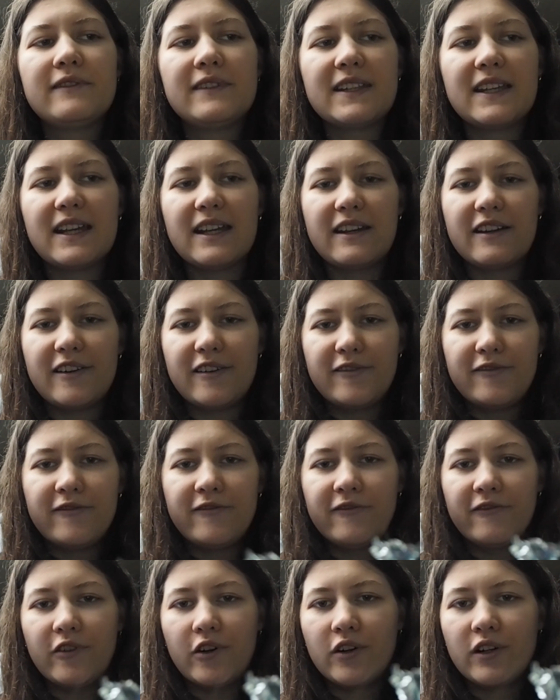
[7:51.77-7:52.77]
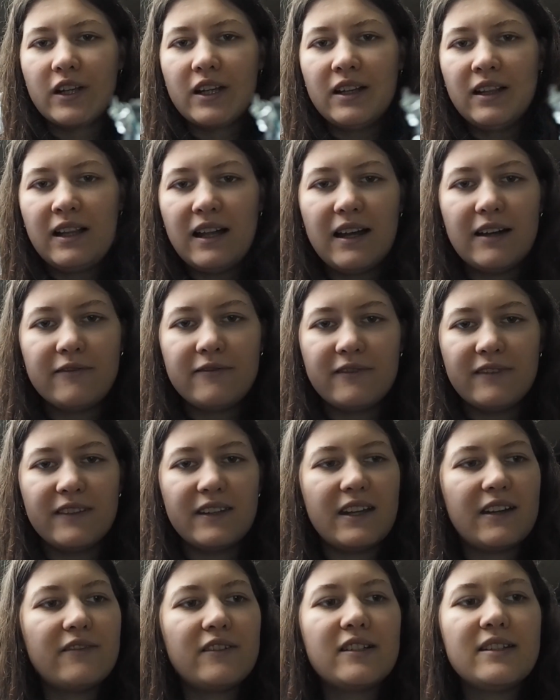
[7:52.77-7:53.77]
The foil, I've
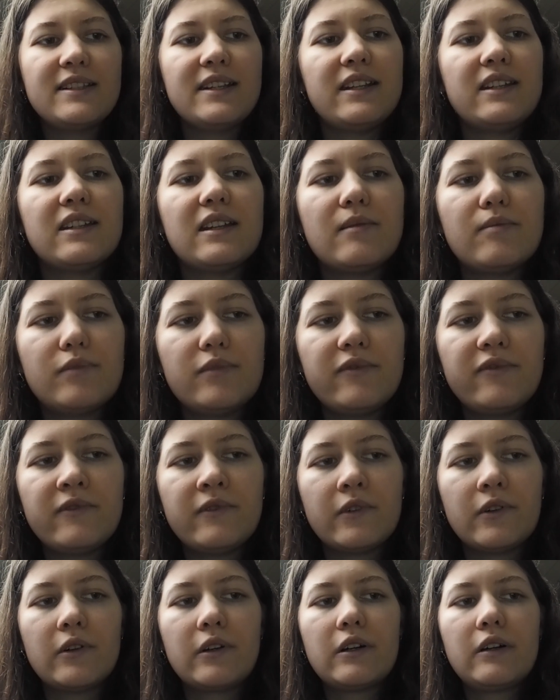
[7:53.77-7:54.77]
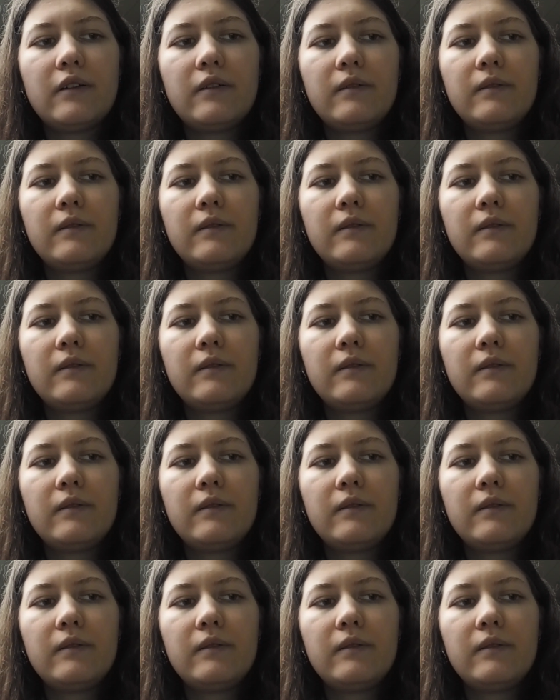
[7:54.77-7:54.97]
never seen it before,